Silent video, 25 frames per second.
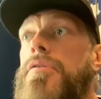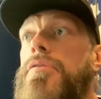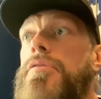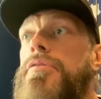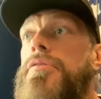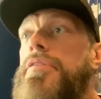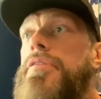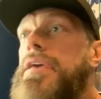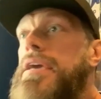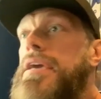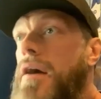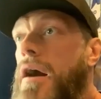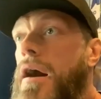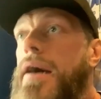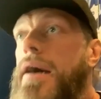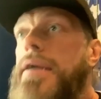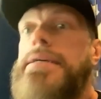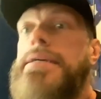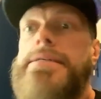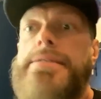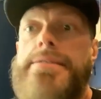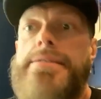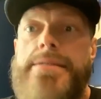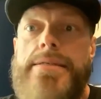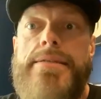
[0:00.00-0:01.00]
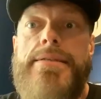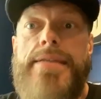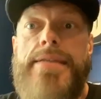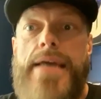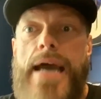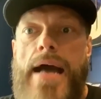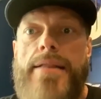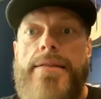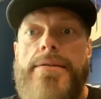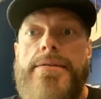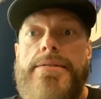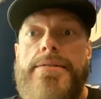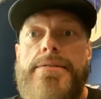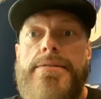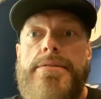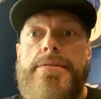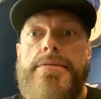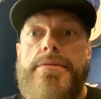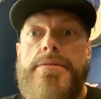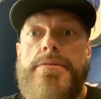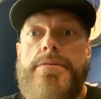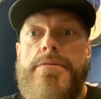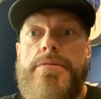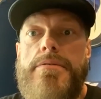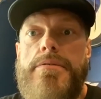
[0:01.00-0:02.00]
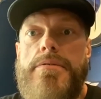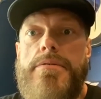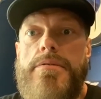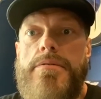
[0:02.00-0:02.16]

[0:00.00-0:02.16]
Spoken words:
the audience in Dallas